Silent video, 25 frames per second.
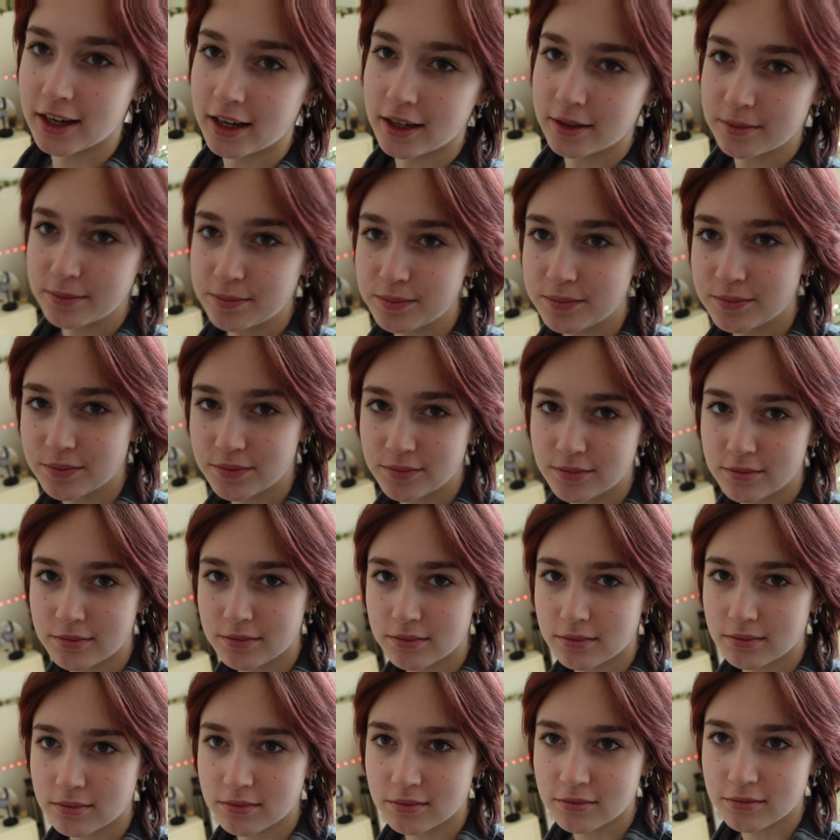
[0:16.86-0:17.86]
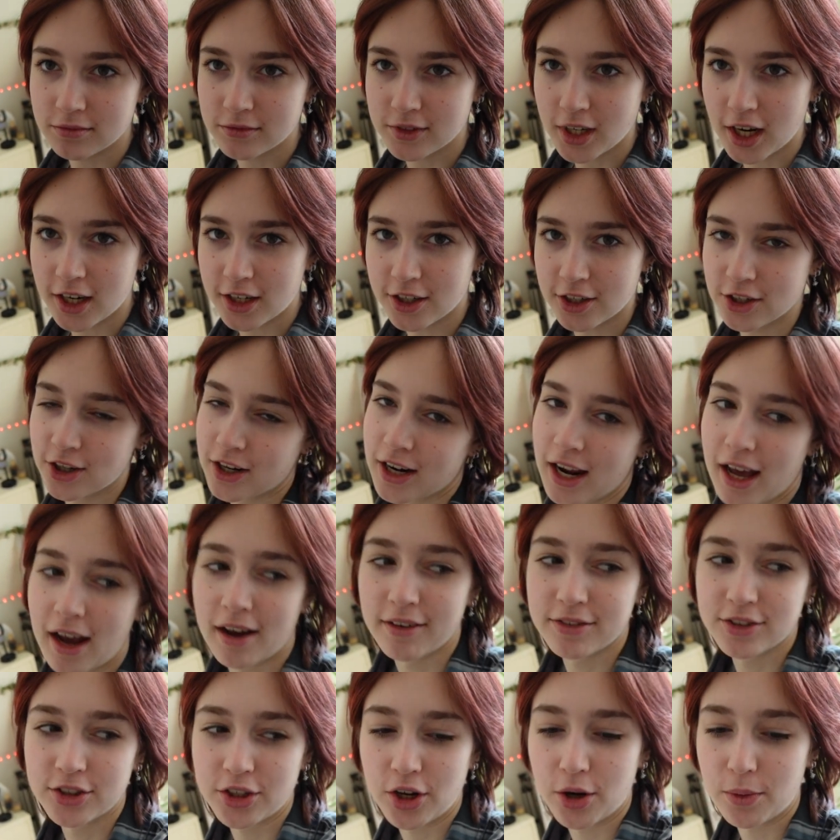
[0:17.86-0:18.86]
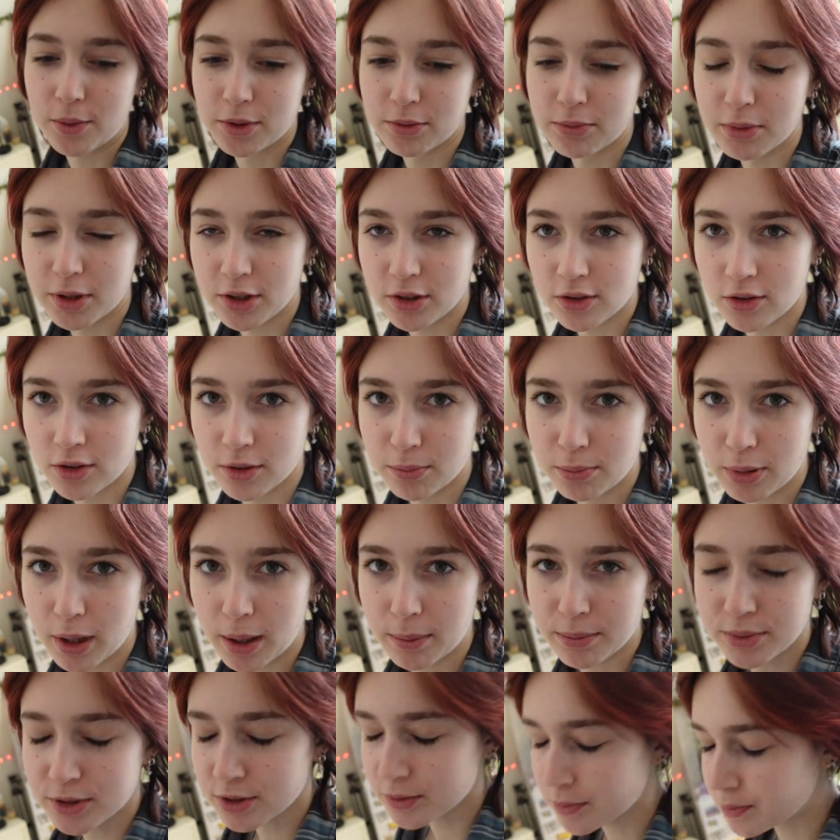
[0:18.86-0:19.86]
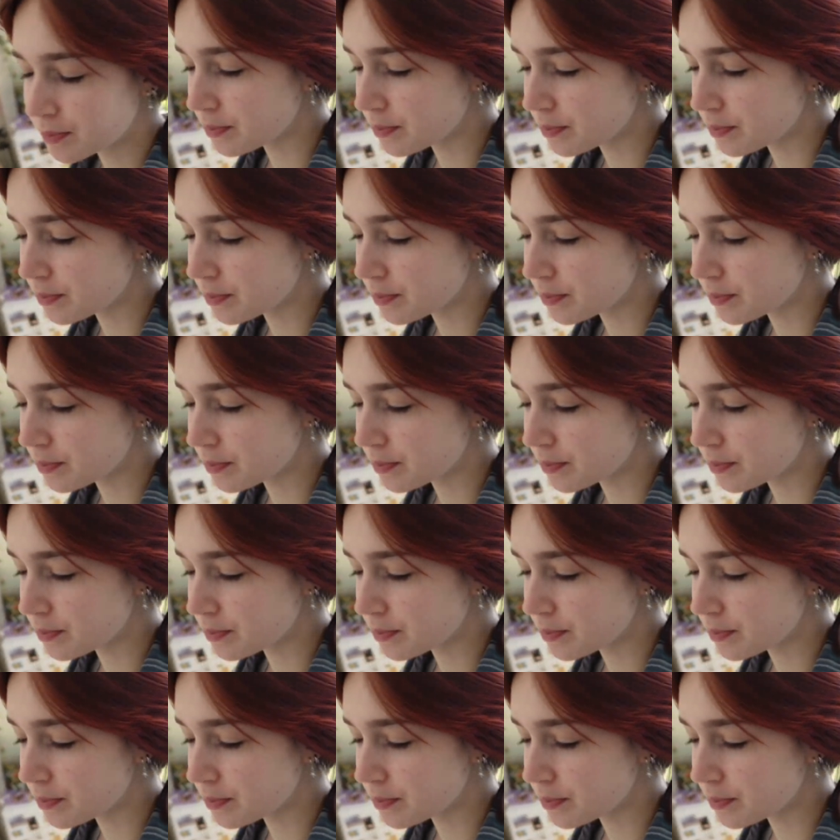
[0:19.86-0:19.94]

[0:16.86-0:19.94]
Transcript: yet. You're gonna have to go with me through the preps.